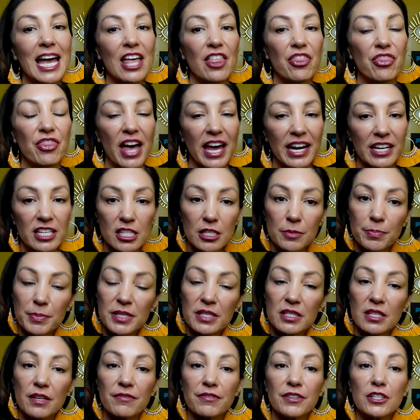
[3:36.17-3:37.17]
that is
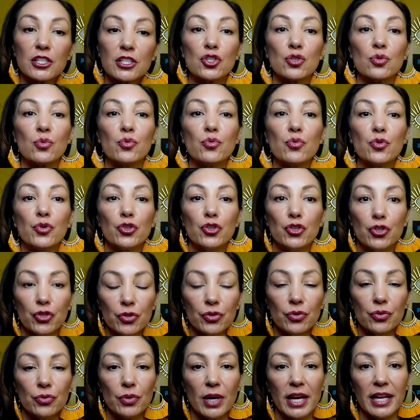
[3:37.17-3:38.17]
specific to
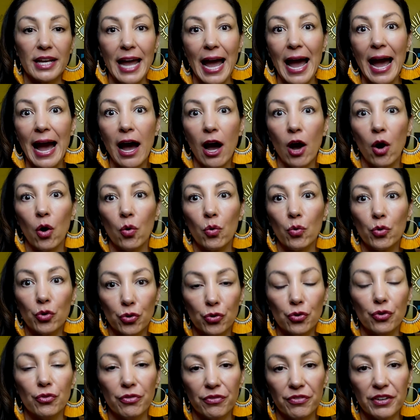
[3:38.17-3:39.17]
you and how
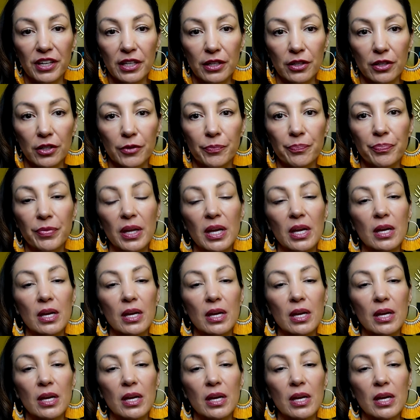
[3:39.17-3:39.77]
you feel.